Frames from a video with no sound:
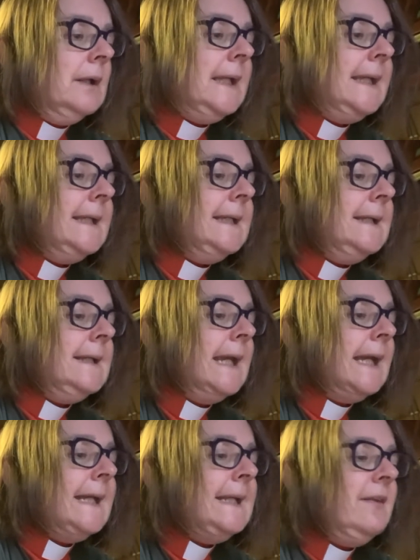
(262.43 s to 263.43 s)
He
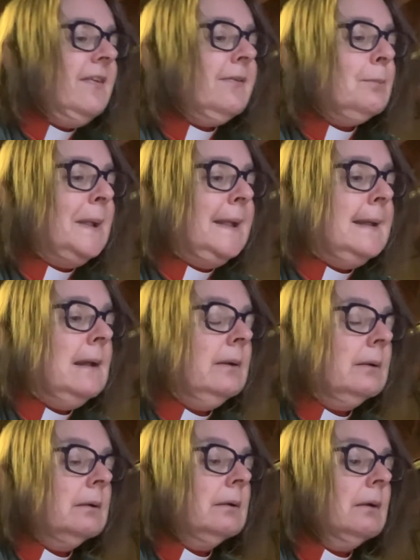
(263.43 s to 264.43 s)
guides me
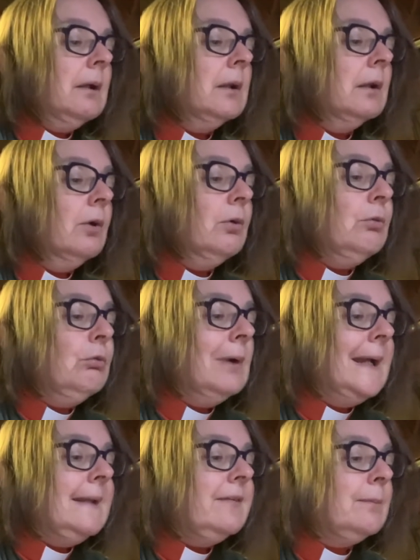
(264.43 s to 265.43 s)
along
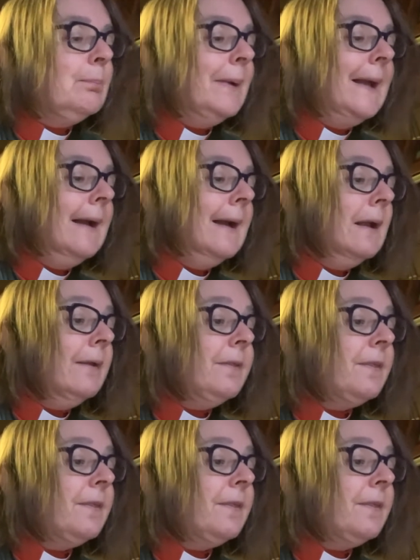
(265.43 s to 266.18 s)
right paths.